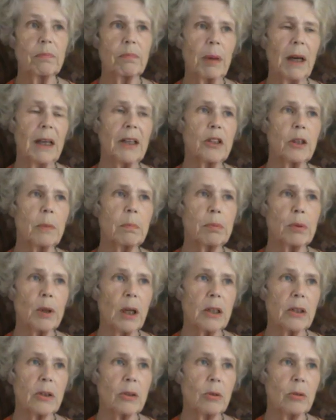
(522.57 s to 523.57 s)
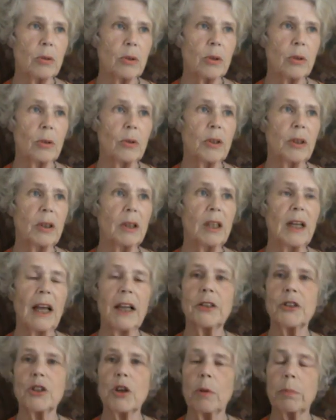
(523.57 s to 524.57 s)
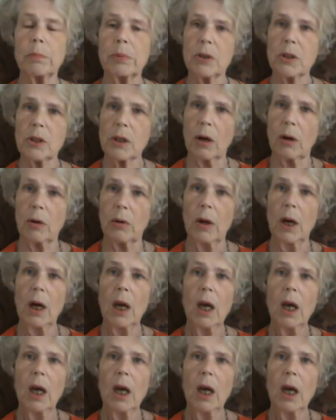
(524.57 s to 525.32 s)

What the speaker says: pantoprazoles or the lansoprazole